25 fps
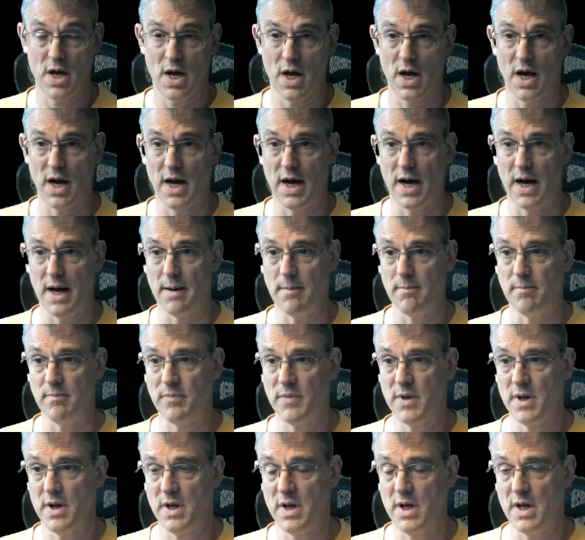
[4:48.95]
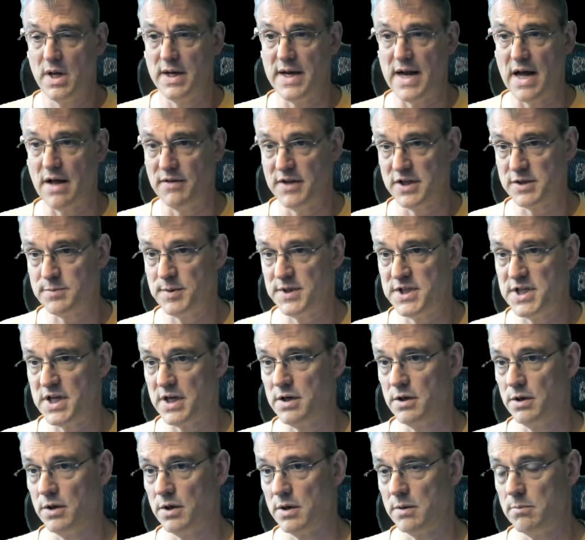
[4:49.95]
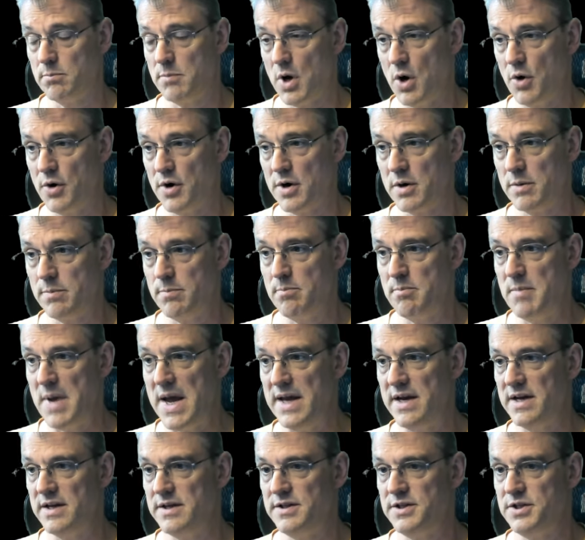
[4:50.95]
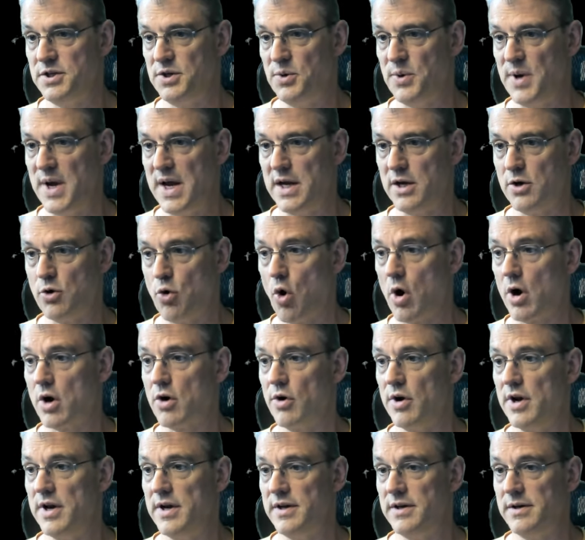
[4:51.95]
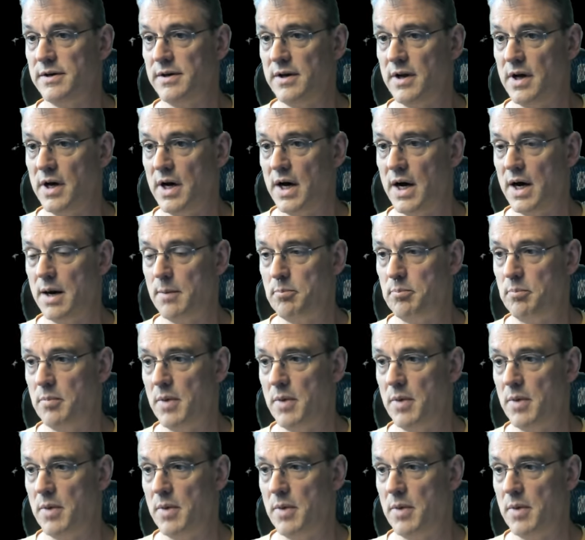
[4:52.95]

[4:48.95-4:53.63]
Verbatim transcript: Um, now, this particular motor mated to a Corcoran uh,